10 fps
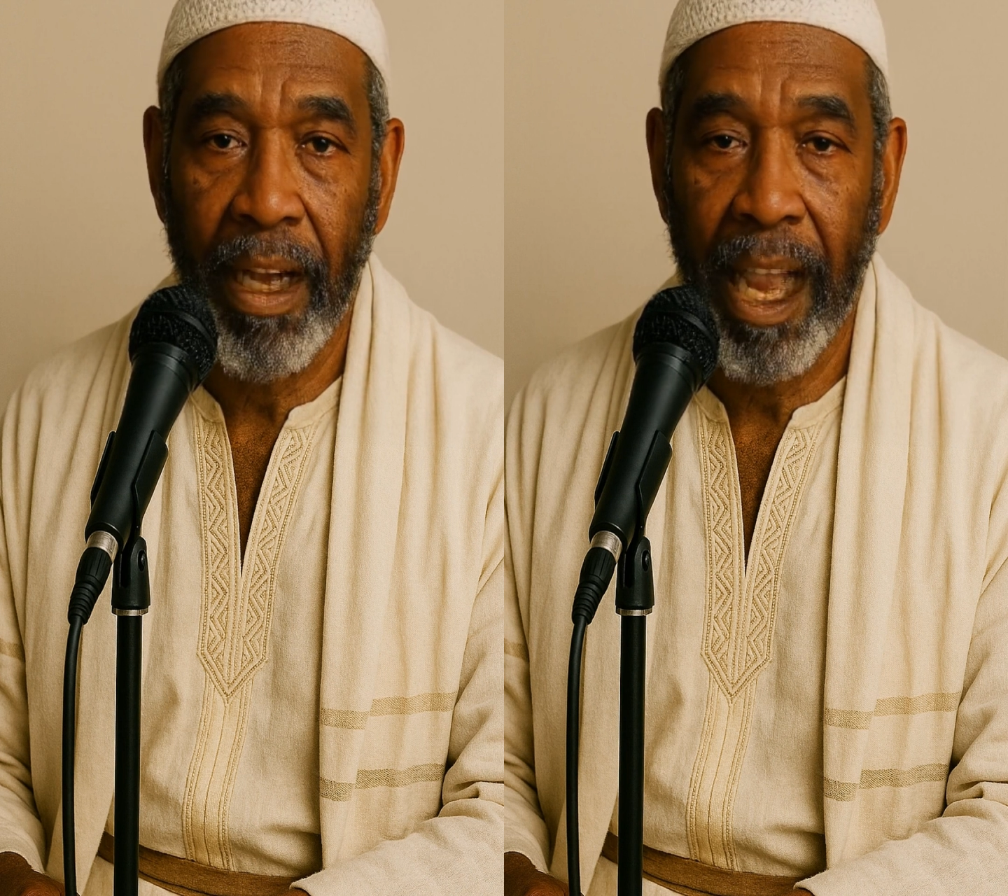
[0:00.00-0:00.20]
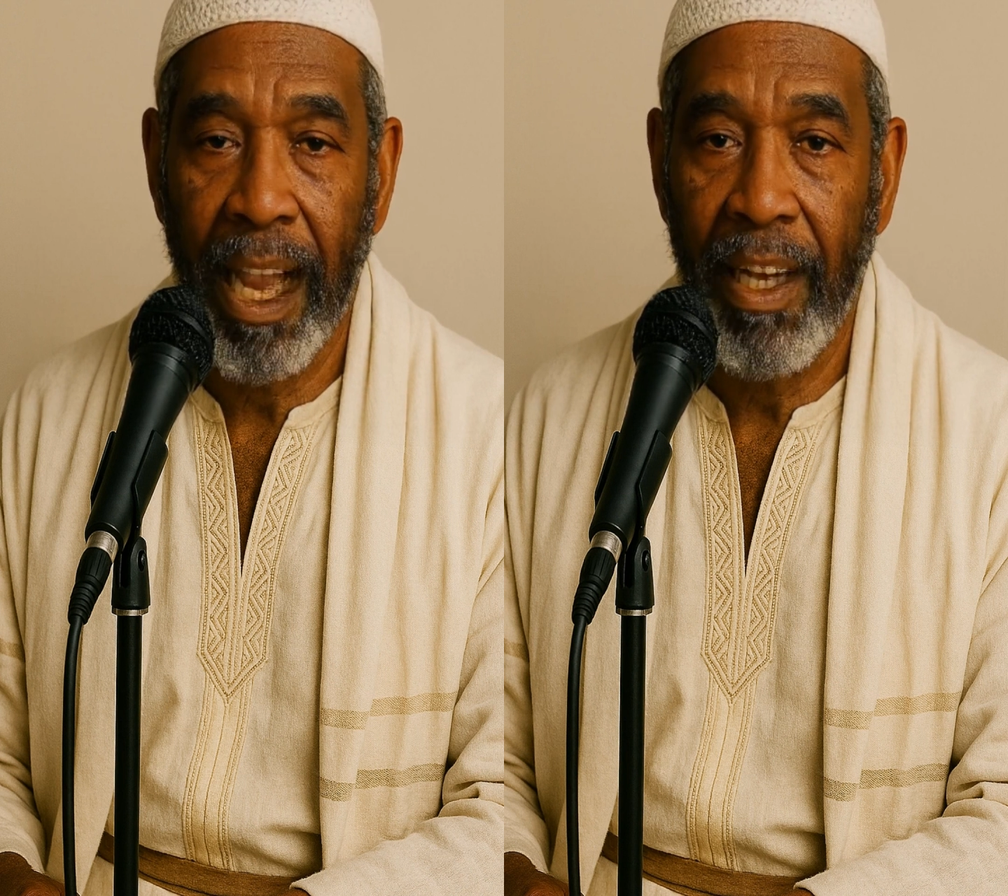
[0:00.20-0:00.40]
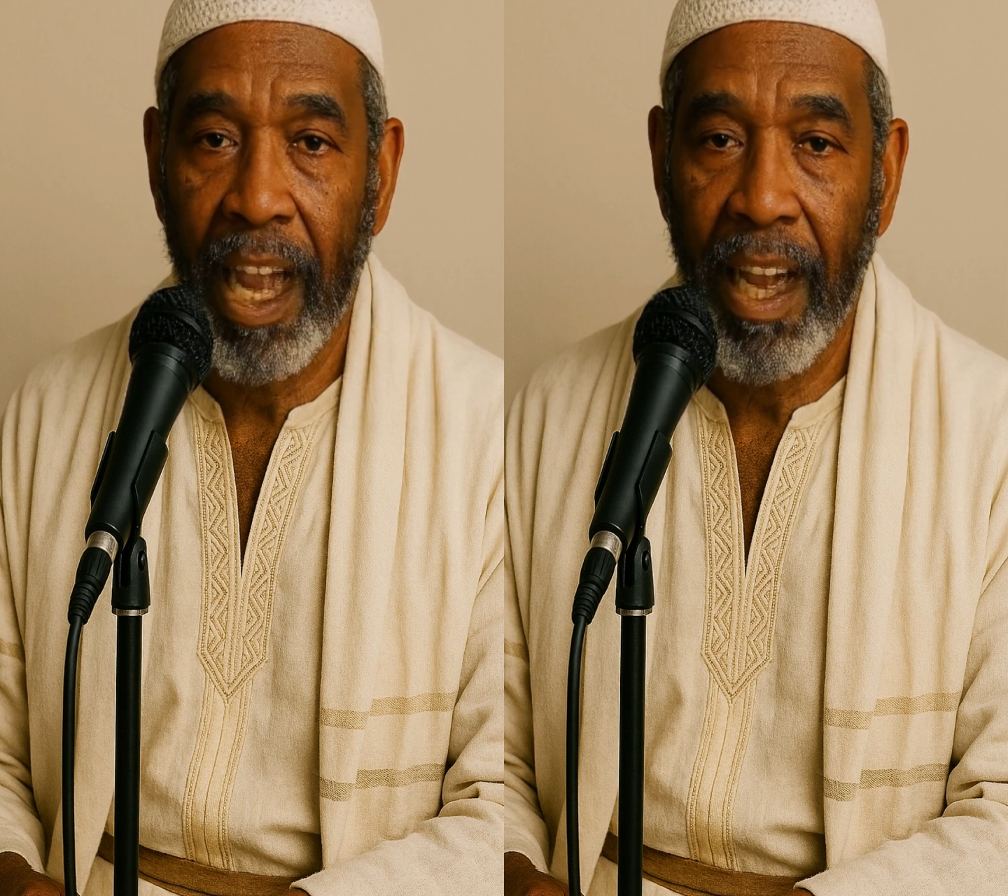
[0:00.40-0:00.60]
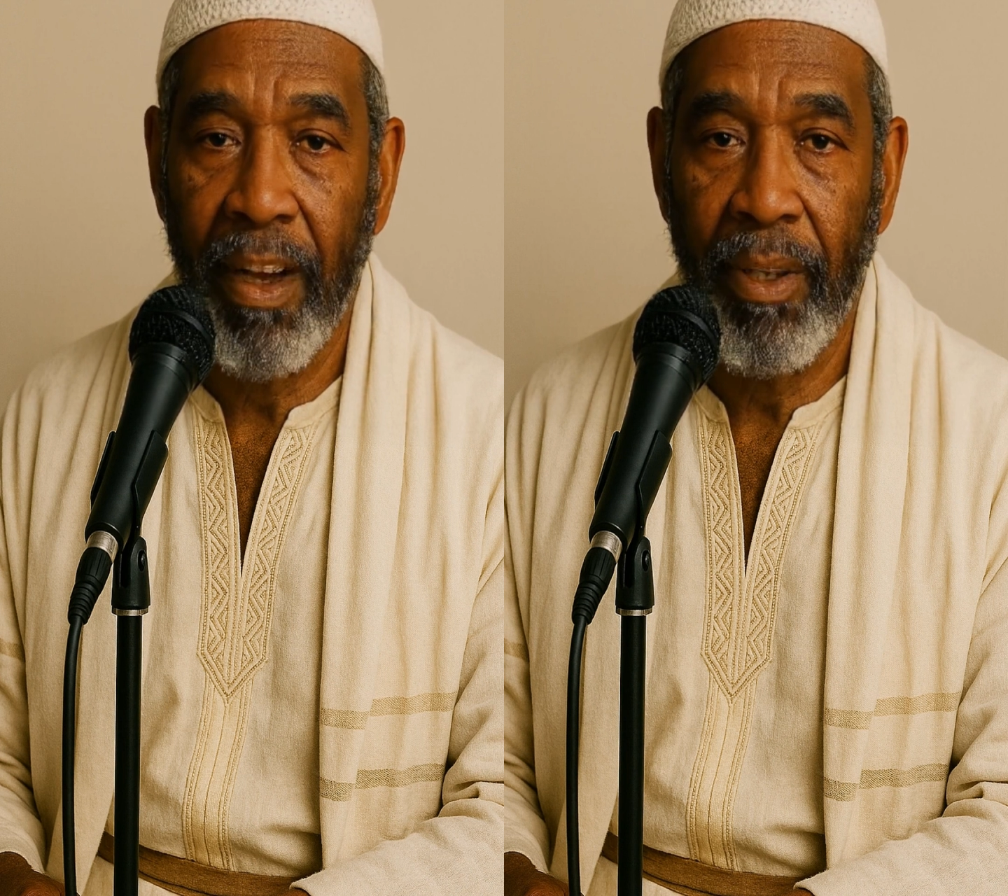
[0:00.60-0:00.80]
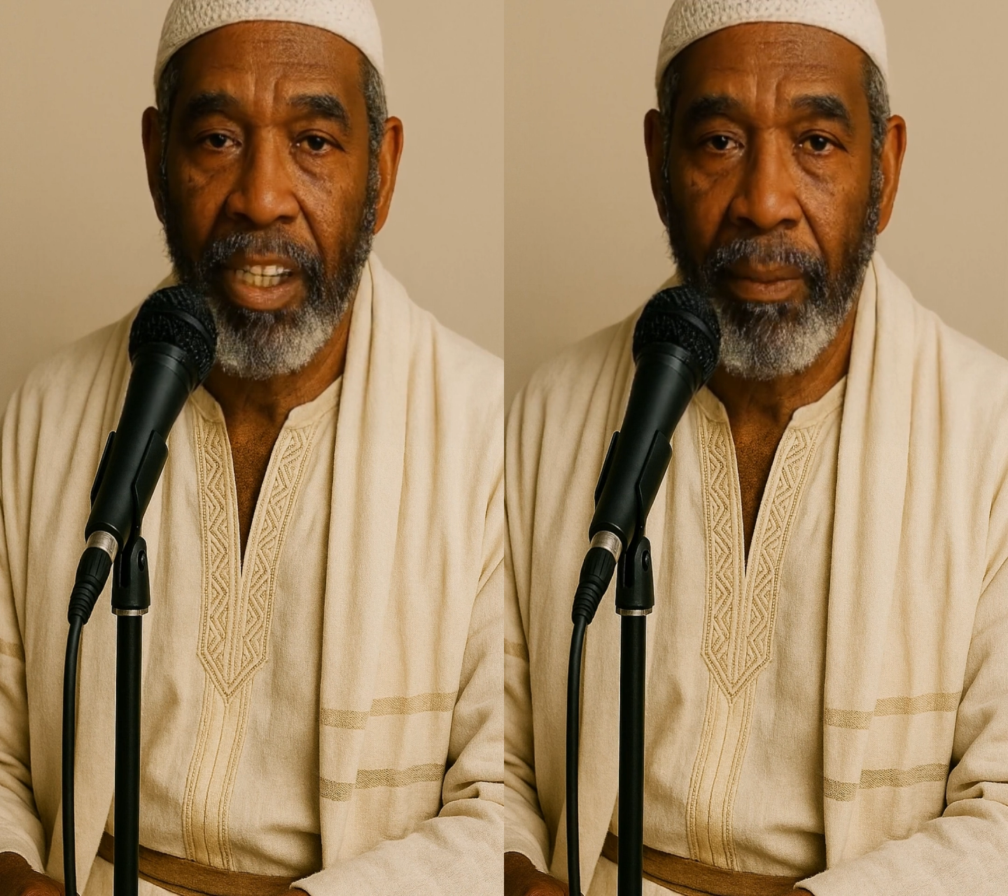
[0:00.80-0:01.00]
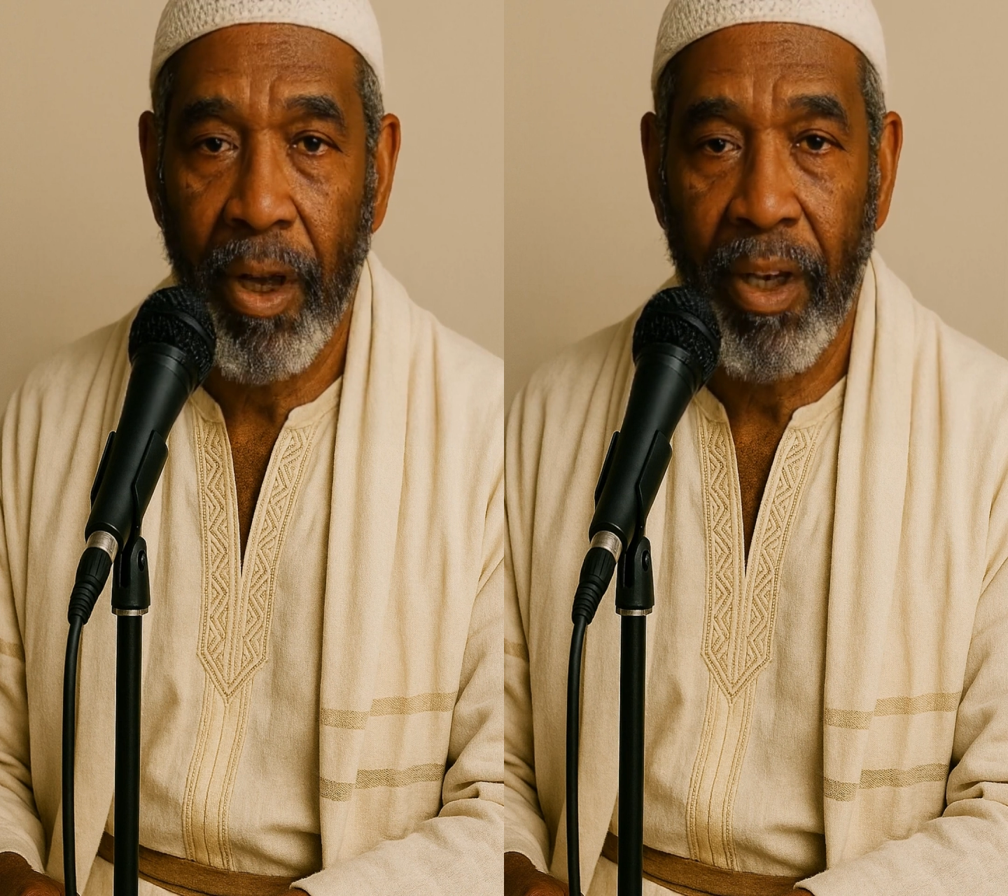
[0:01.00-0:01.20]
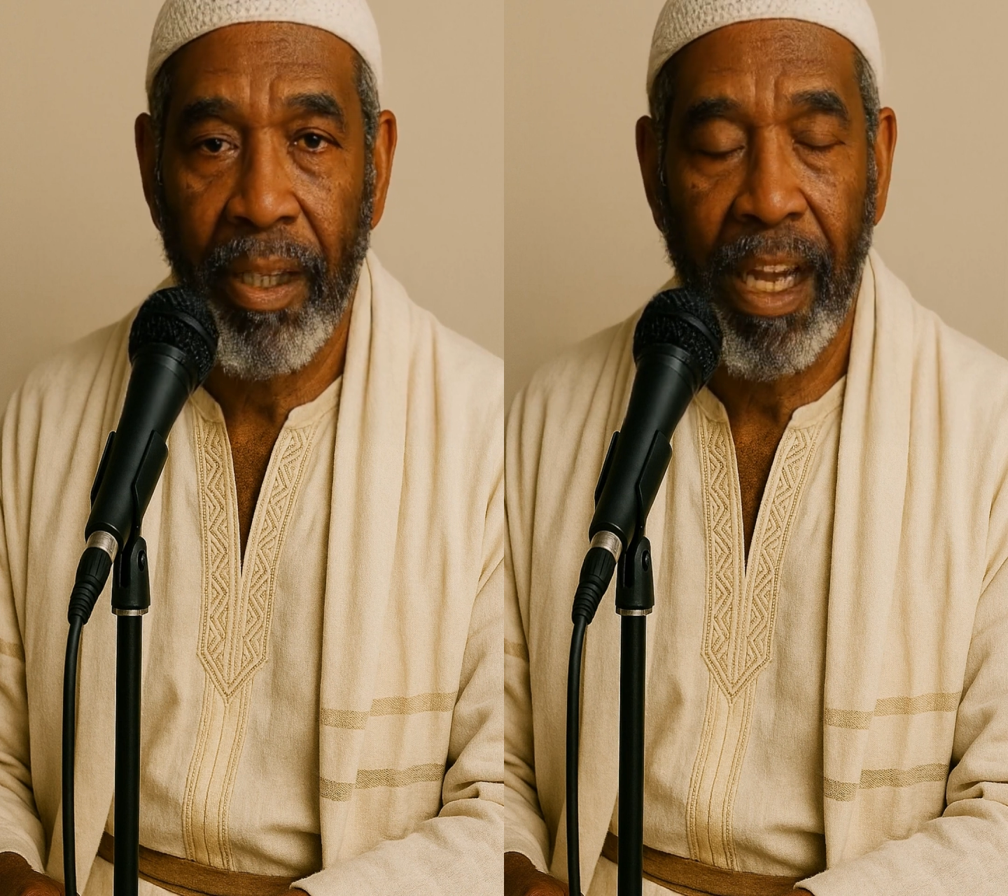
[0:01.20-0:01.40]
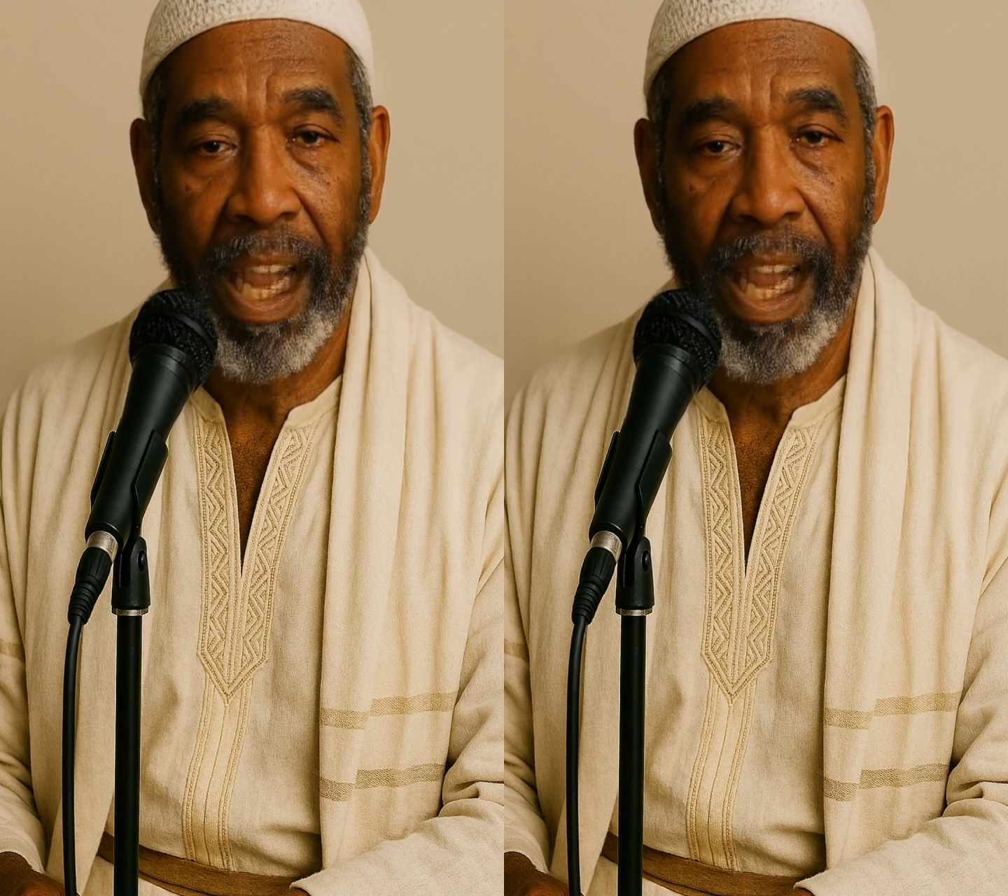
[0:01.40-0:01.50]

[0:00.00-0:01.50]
and not every spirit that